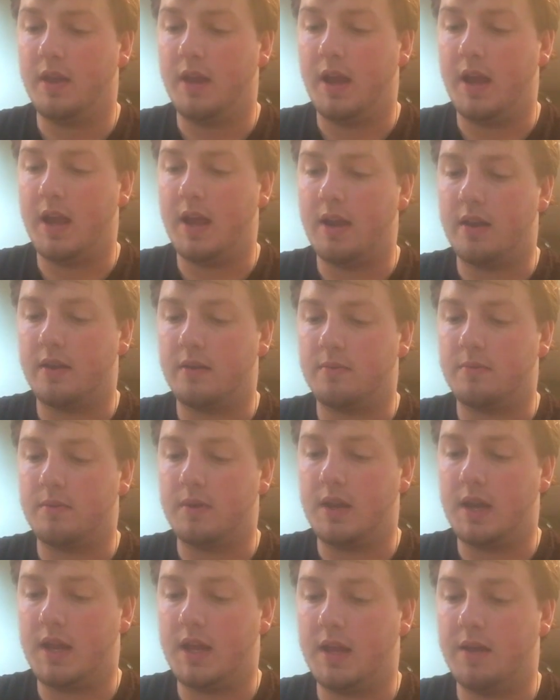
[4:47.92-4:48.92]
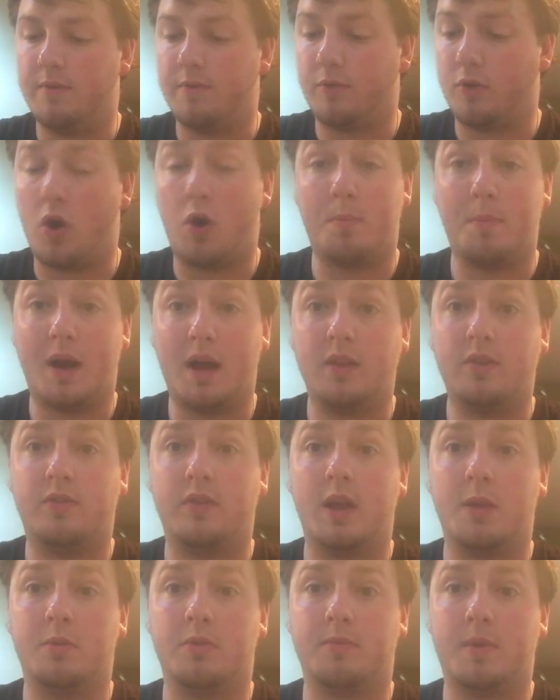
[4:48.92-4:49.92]
And he, for all my
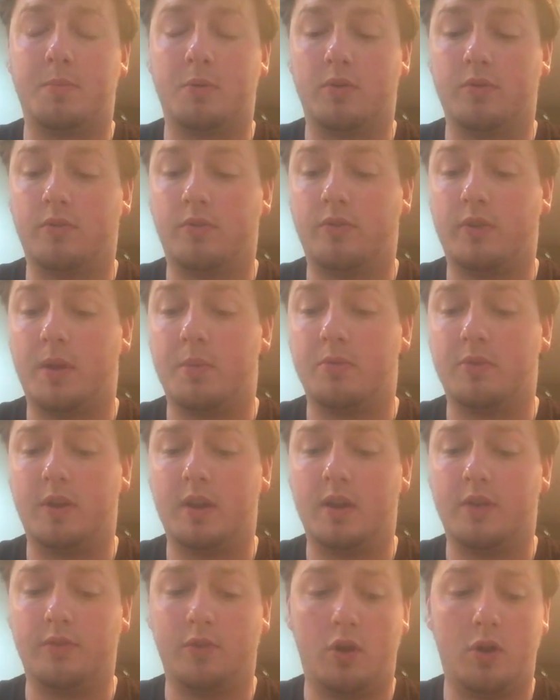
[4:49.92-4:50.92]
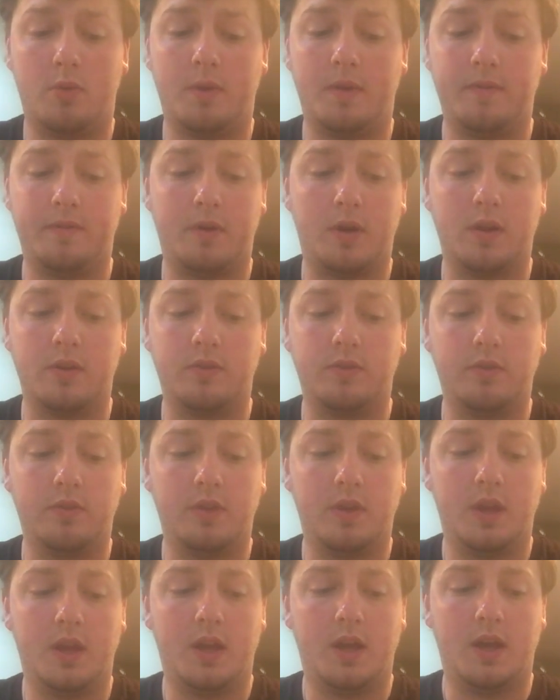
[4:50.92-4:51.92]
sabers, my personal sabers, he does all my fonts,
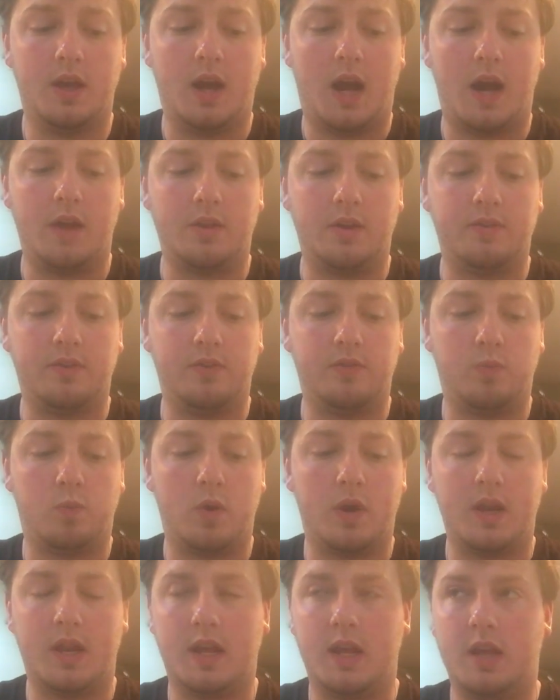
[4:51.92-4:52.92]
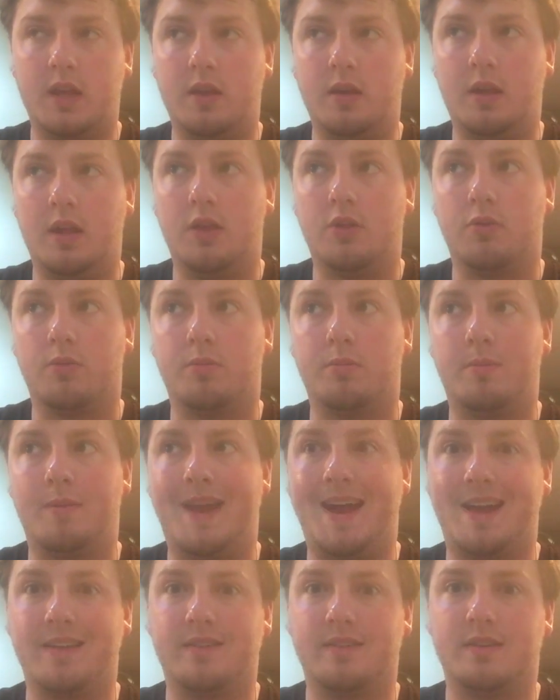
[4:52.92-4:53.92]
unless it's one he either
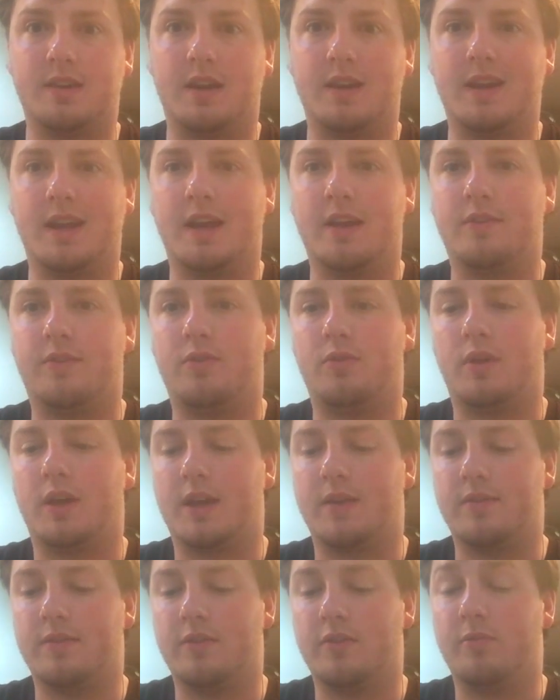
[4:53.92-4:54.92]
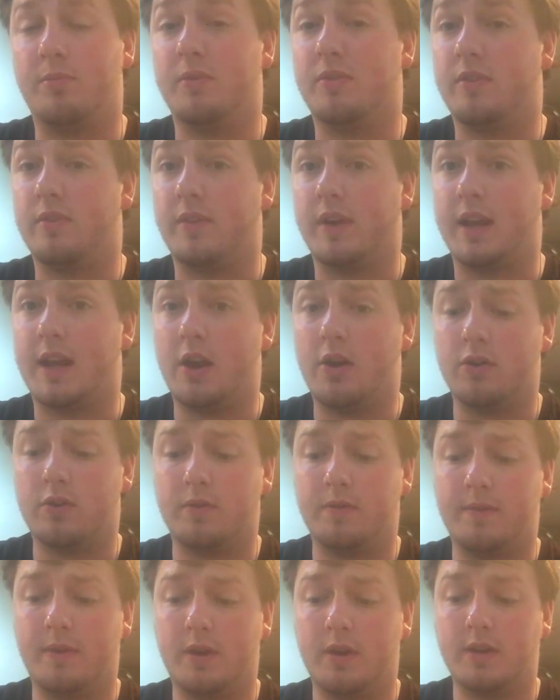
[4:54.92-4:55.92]
hasn't done yet, so like if it's a specific
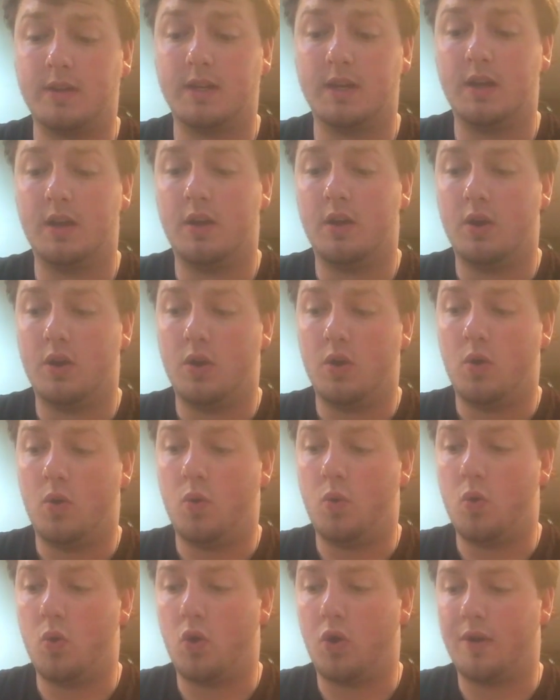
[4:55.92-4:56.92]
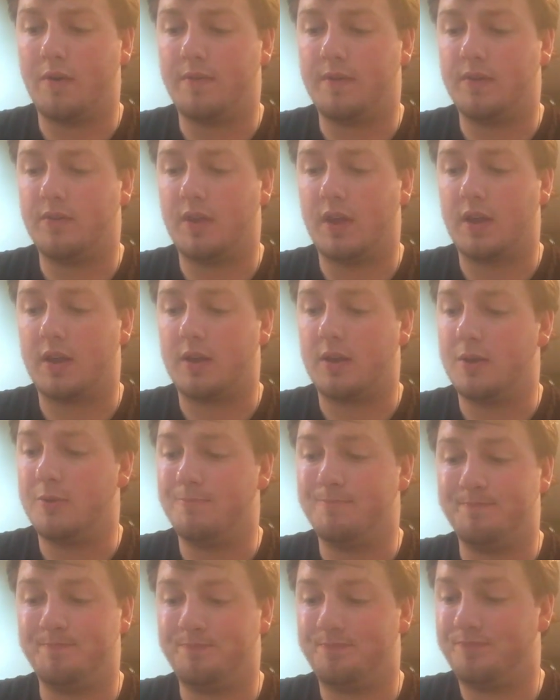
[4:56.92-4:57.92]
character font, or if it's like
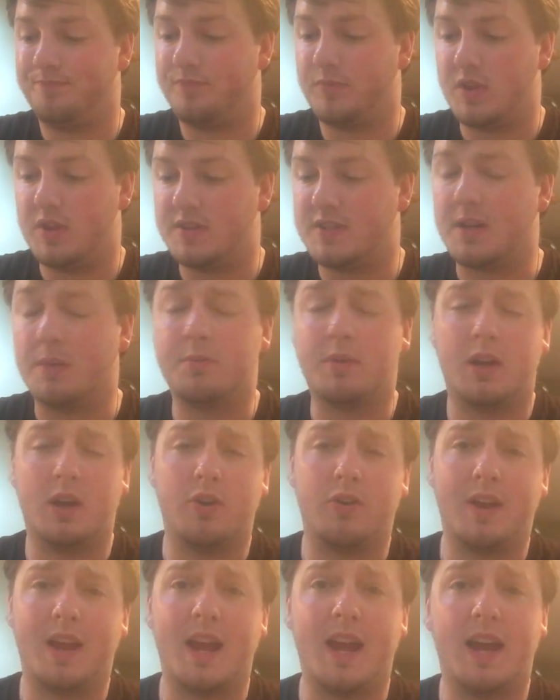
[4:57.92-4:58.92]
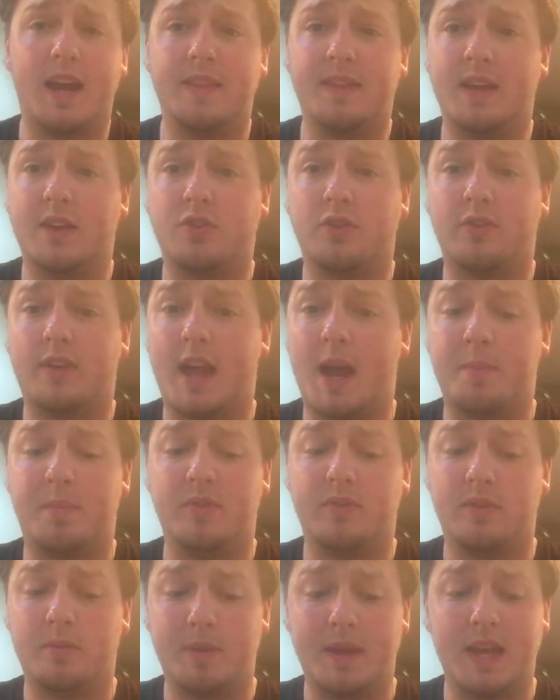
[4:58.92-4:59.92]
something I already had that just
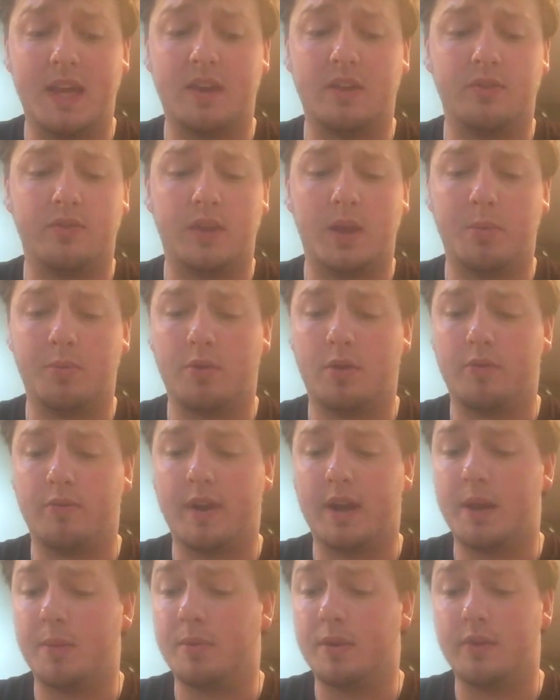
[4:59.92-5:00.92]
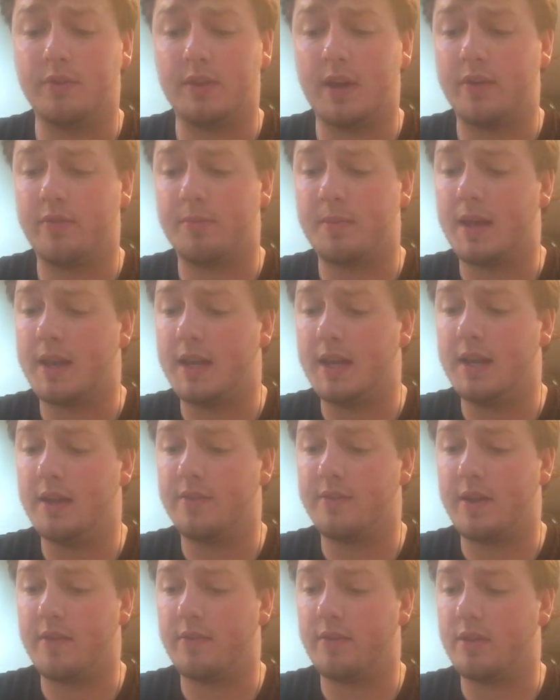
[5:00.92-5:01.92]
happens to be in a saber already. But aside from that, he
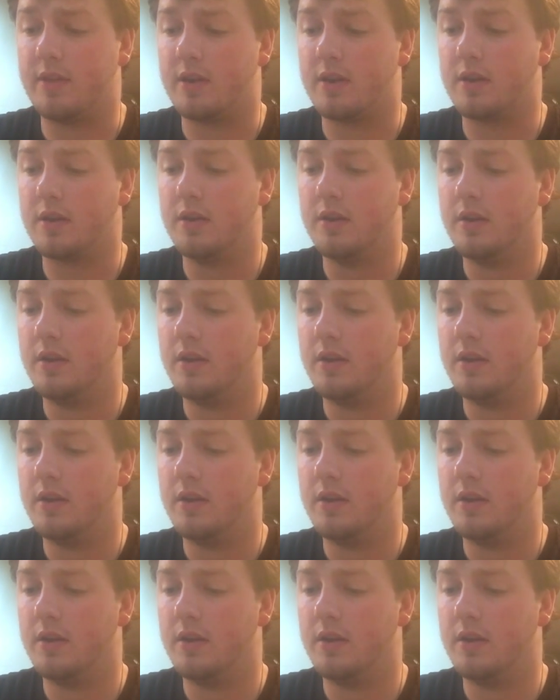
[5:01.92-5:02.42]
does everything.